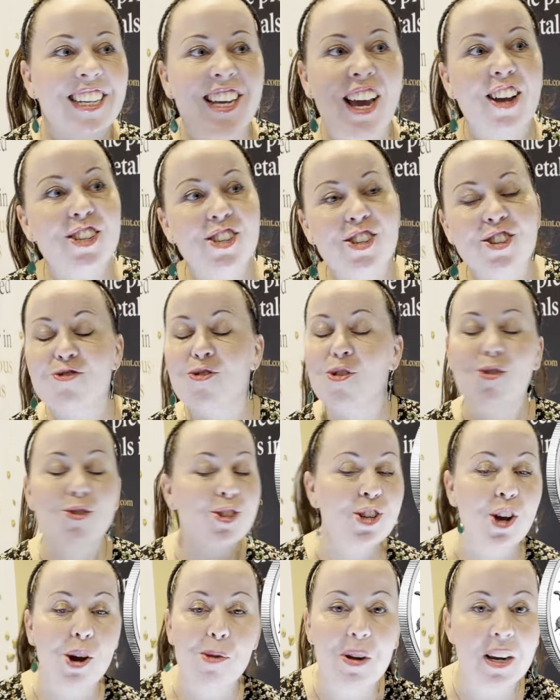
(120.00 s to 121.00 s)
get to draw
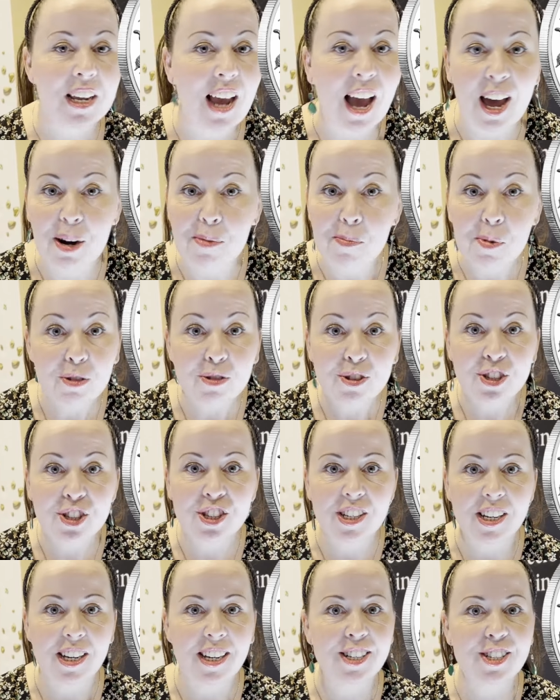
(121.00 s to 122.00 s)
so many animals.
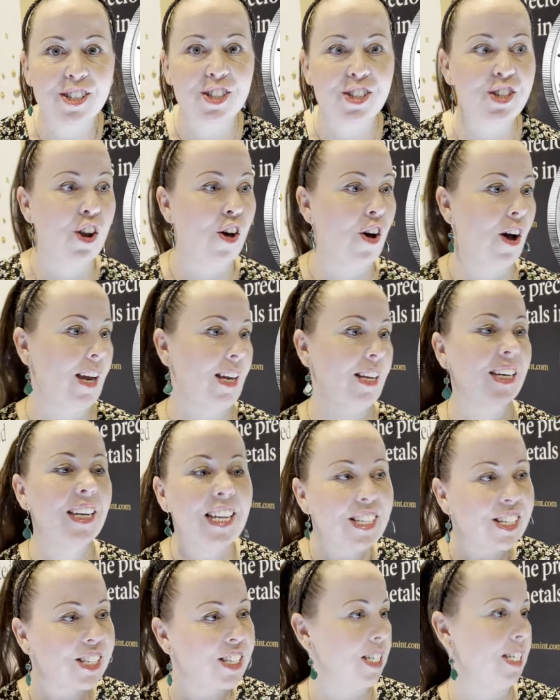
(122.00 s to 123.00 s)
Yeah. It's like
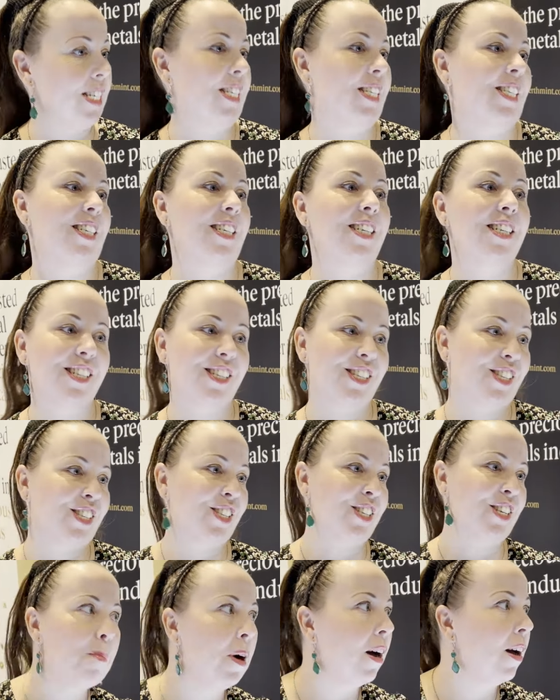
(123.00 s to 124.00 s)
lizards,
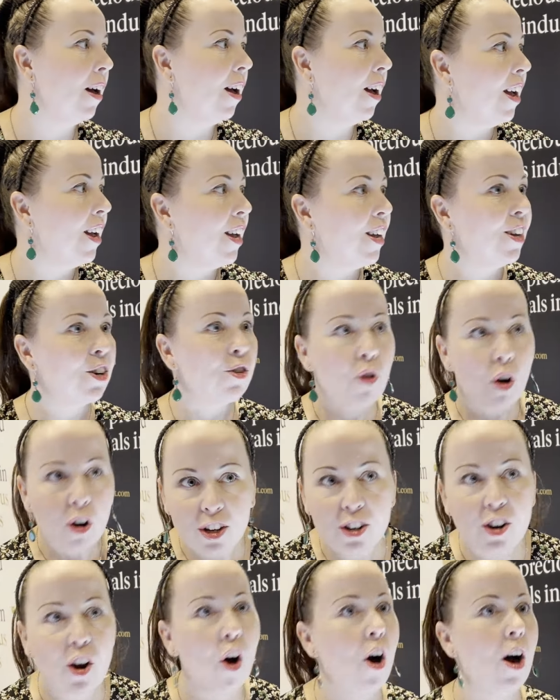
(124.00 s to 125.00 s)
it's
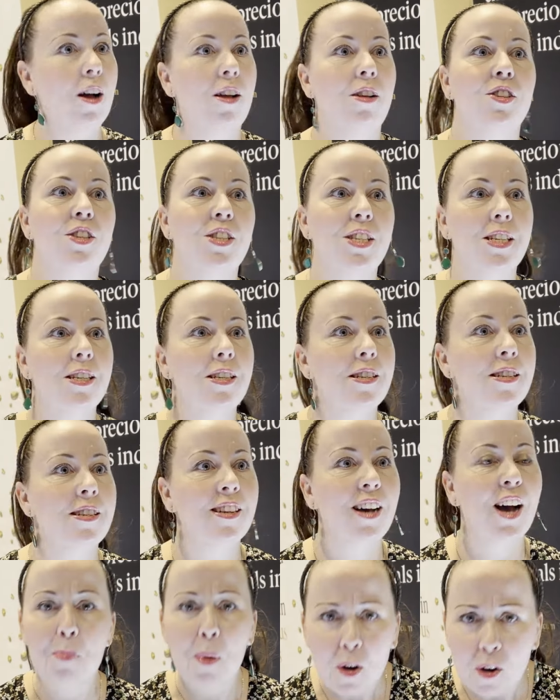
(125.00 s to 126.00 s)
crocodiles and
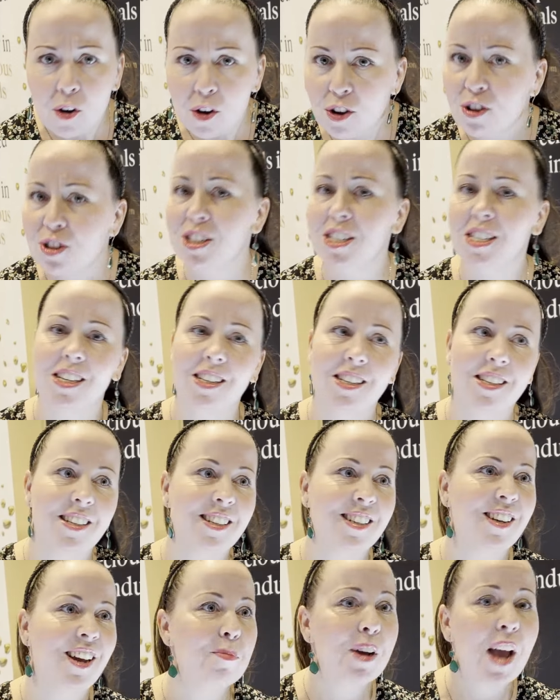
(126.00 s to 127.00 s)
birds
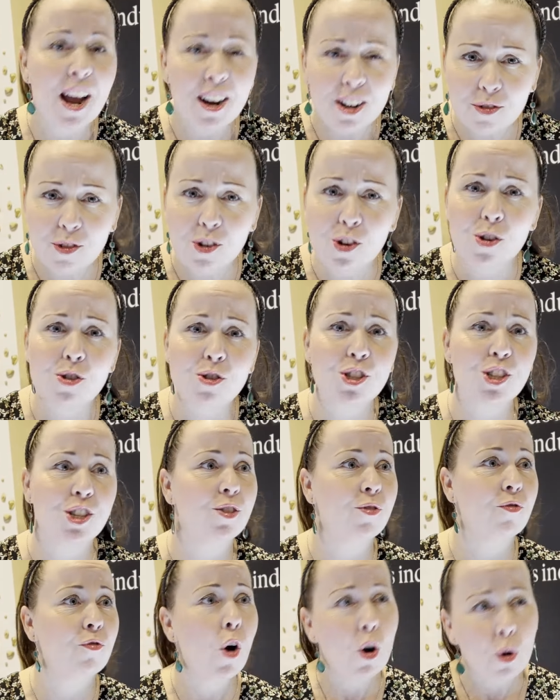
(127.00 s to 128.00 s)
and kangaroos
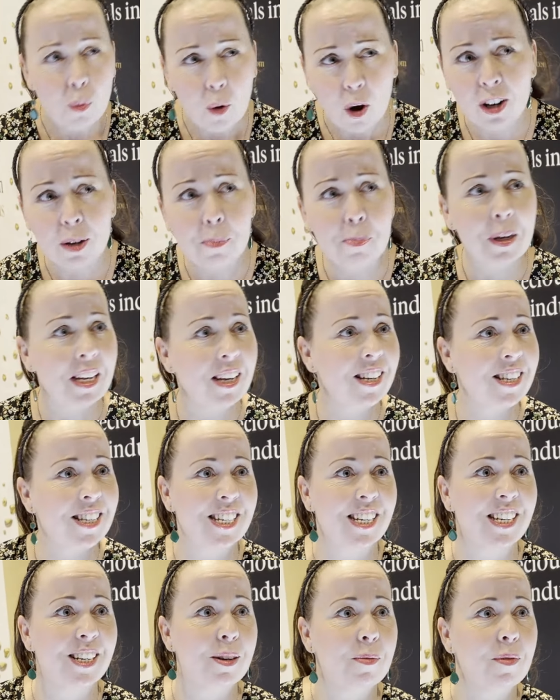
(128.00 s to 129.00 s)
and rock
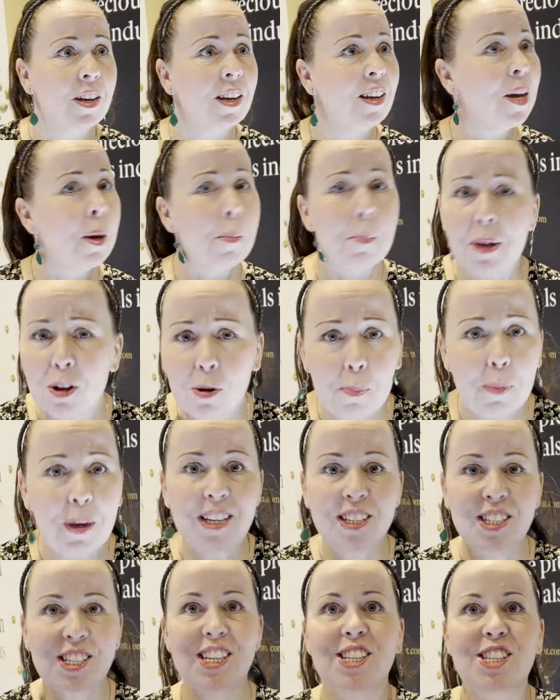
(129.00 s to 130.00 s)
wallabies and
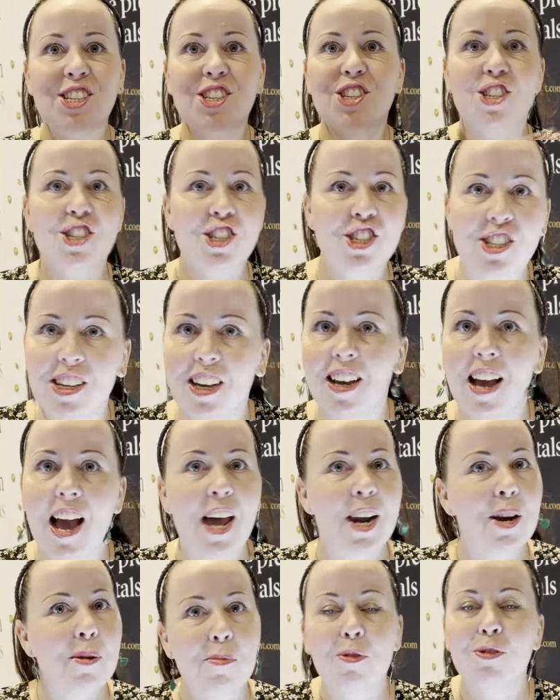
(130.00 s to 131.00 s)
bilbies. It's just
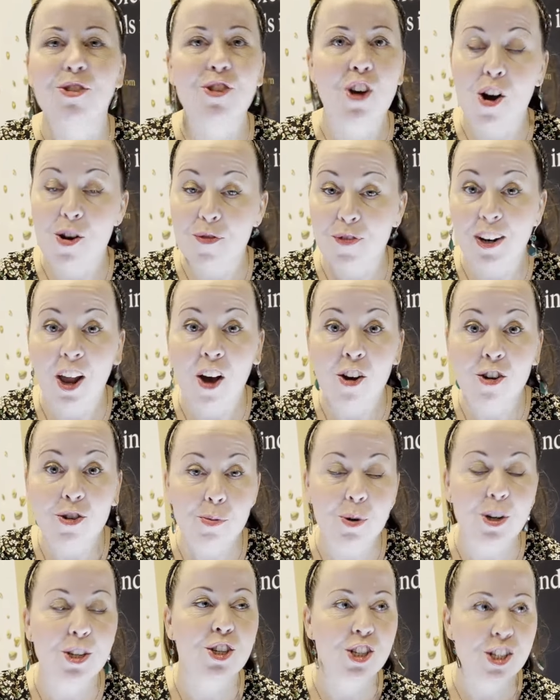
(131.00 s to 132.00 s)
animals overload,
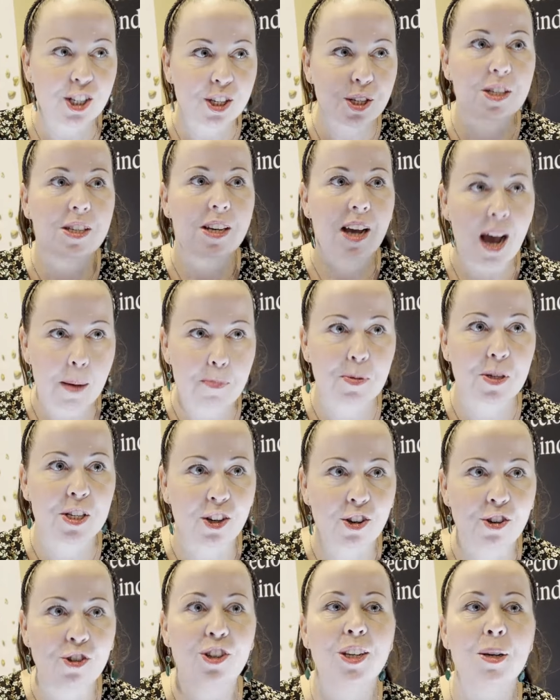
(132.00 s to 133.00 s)
which is
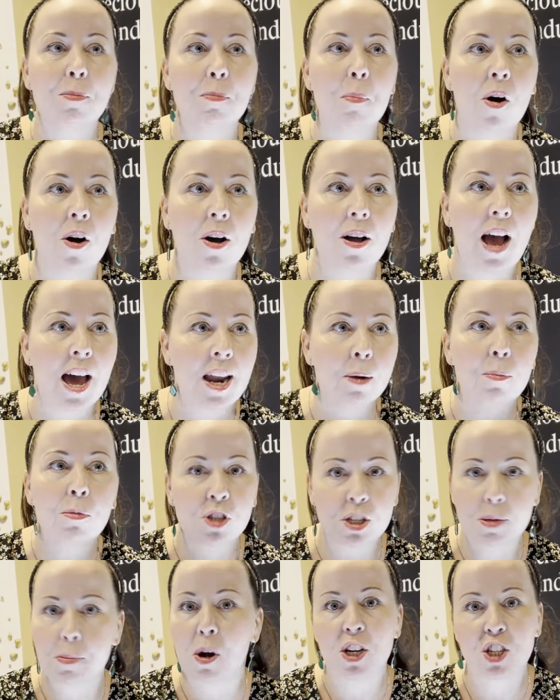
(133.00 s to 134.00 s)
absolutely,
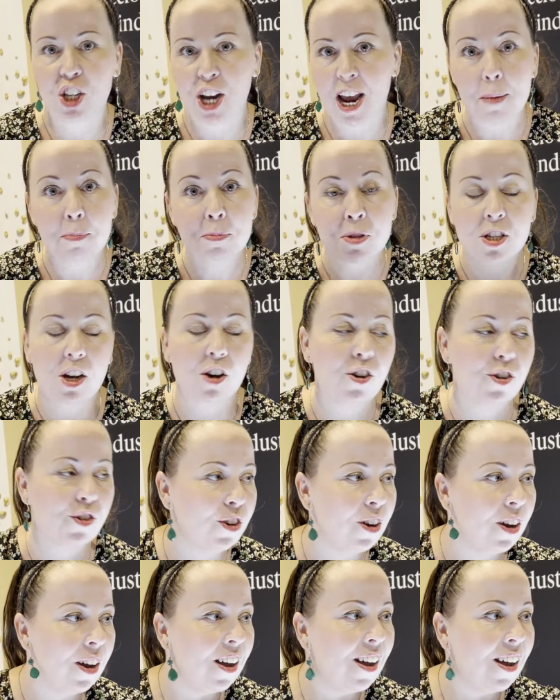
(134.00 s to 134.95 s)
animals are my jam. So